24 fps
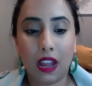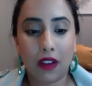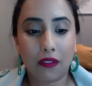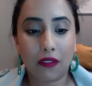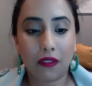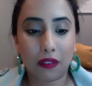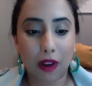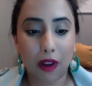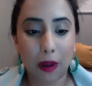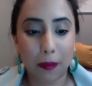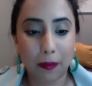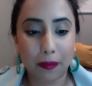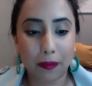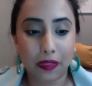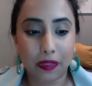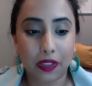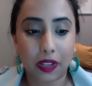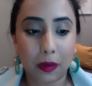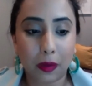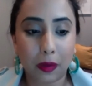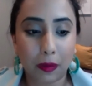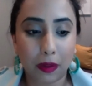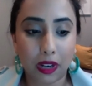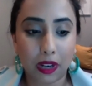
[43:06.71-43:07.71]
from the
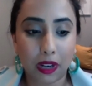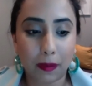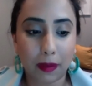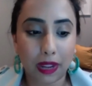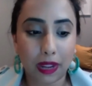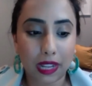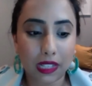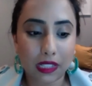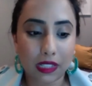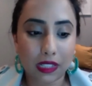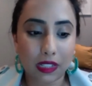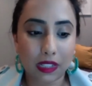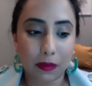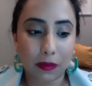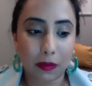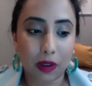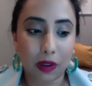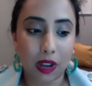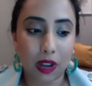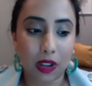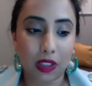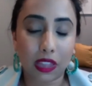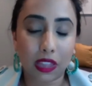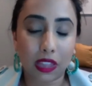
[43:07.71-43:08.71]
community-based
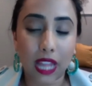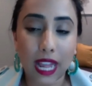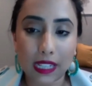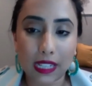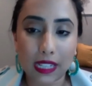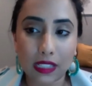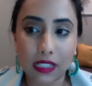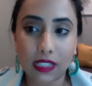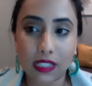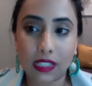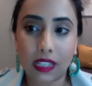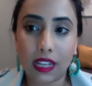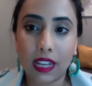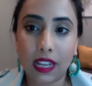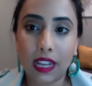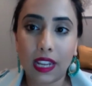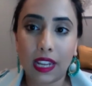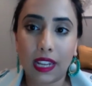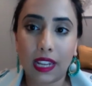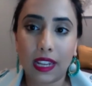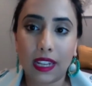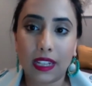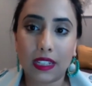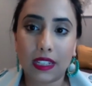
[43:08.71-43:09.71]
uh, lens
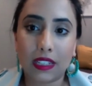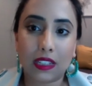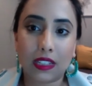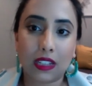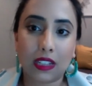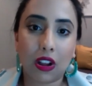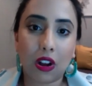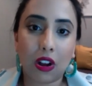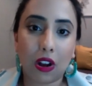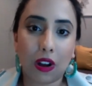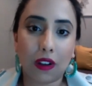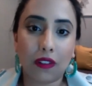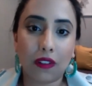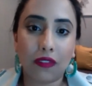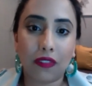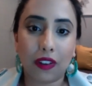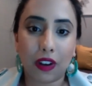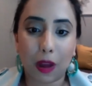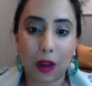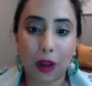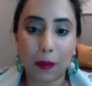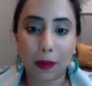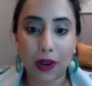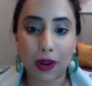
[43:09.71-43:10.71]
is called
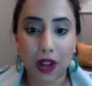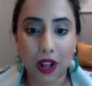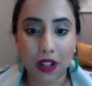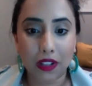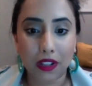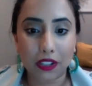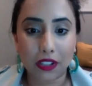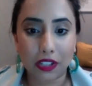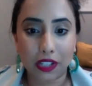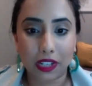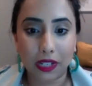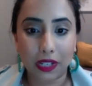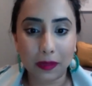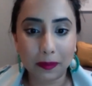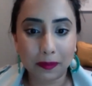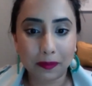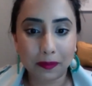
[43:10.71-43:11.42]
phenomenology.